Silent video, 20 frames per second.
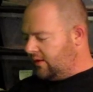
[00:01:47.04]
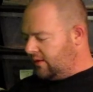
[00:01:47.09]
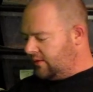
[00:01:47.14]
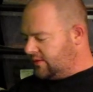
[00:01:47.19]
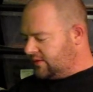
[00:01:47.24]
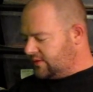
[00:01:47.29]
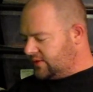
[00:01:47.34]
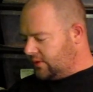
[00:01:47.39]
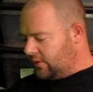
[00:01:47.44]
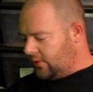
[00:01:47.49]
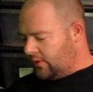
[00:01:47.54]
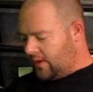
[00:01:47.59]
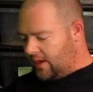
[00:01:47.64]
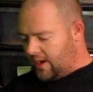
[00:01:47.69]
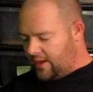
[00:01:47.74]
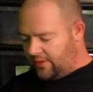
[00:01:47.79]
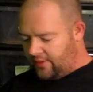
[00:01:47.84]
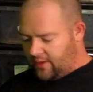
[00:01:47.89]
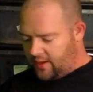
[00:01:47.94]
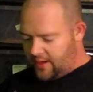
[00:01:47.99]
So
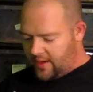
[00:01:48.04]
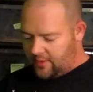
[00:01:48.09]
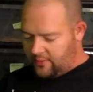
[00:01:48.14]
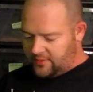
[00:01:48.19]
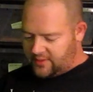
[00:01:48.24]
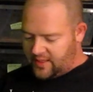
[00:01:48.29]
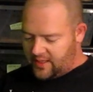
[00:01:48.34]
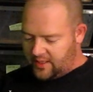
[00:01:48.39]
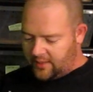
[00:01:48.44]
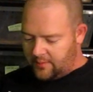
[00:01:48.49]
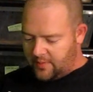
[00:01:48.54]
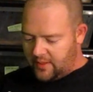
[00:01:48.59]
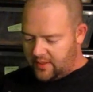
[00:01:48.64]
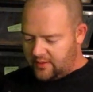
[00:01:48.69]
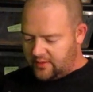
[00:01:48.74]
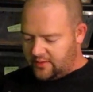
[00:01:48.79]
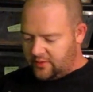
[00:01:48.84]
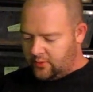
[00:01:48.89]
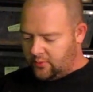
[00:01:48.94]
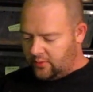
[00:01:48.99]
I thought I would take a
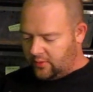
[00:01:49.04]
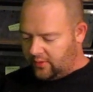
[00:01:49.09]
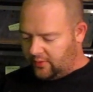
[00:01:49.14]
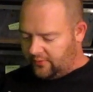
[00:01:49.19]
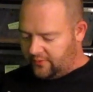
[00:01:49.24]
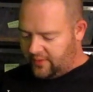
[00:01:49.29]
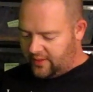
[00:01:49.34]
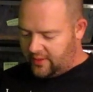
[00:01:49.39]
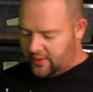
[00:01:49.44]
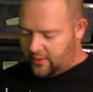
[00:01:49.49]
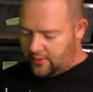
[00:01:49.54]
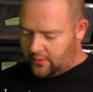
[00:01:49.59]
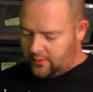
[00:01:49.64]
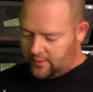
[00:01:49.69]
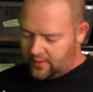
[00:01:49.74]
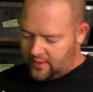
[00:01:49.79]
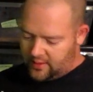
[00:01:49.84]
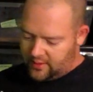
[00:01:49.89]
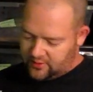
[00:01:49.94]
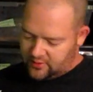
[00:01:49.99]
minute to do a little video
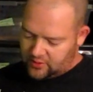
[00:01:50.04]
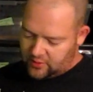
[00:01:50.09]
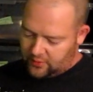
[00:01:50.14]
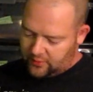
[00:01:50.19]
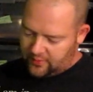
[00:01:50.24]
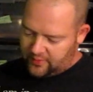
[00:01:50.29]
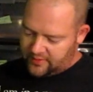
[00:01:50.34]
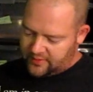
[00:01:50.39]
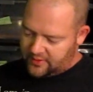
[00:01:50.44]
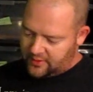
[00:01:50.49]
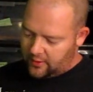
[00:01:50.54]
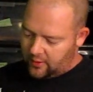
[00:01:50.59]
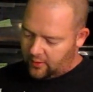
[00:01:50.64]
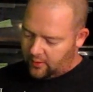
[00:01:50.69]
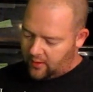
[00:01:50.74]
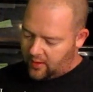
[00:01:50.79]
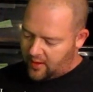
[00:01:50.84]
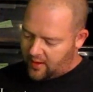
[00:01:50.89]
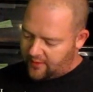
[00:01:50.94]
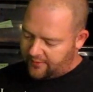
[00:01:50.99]
and show this girl
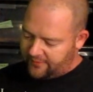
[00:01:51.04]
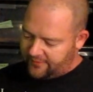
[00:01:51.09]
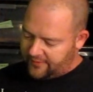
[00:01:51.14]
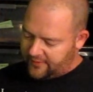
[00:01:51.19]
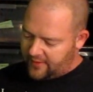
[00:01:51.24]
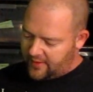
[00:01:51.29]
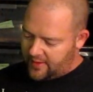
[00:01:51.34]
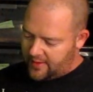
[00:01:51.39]
off.